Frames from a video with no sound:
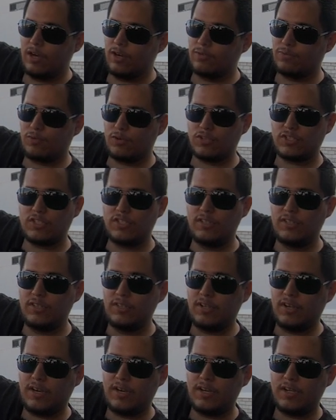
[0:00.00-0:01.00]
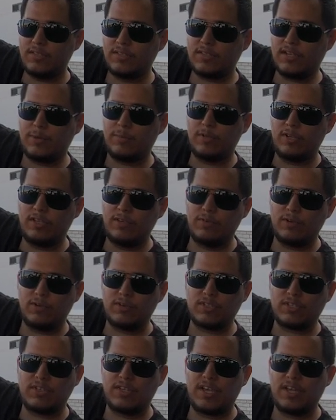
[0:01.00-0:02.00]
Unfortunately not. I believe it
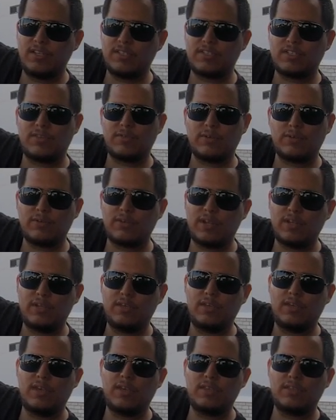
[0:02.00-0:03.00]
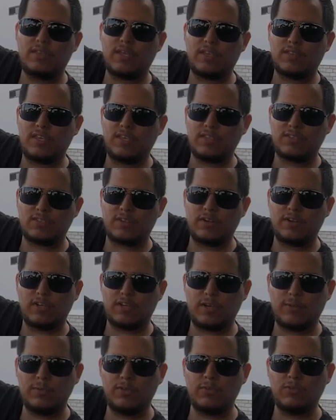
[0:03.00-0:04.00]
was in 97 or 98 that they started
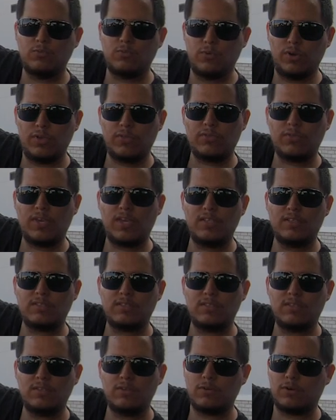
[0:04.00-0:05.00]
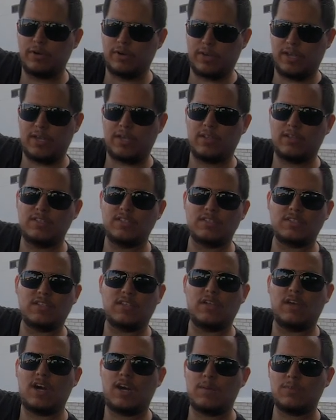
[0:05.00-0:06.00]
coming with AC, or at least
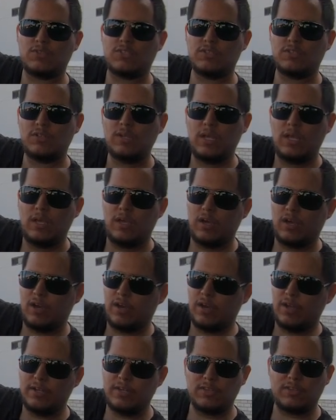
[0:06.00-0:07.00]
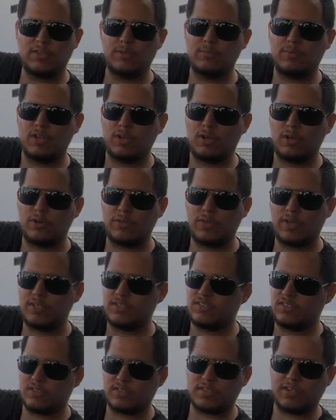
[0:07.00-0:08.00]
the option. Anything below
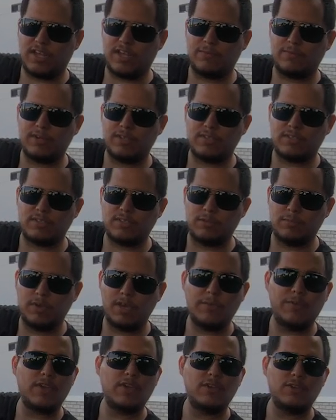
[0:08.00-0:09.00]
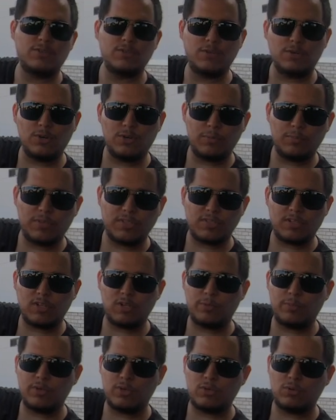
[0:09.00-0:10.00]
that doesn't have AC. Maybe in Europe it's a
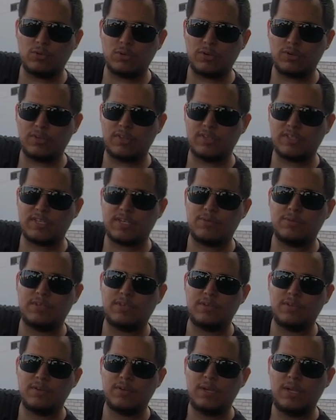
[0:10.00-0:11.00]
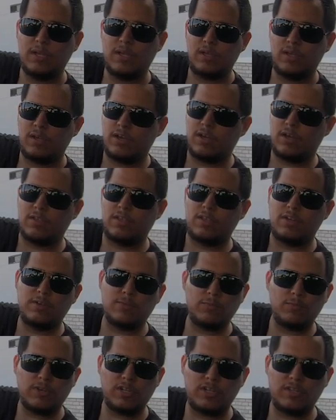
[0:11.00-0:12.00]
little bit cooler than down here. They
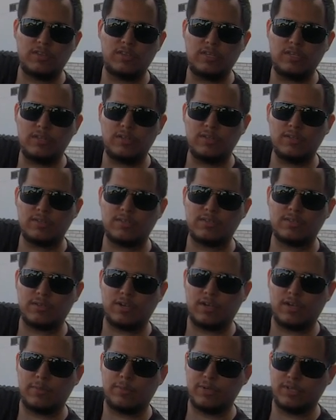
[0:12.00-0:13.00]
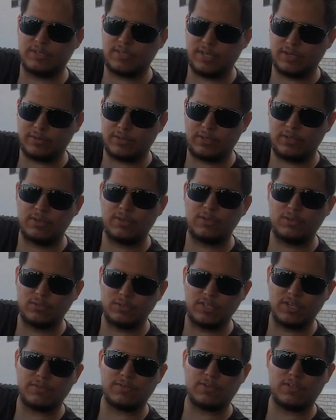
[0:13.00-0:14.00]
didn't really need it, but down here you
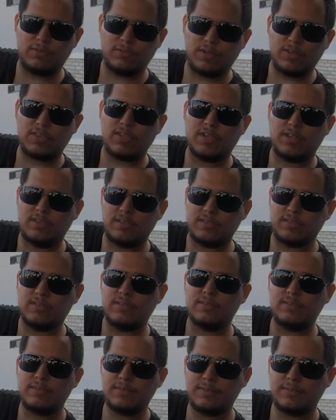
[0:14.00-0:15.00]
definitely want that AC.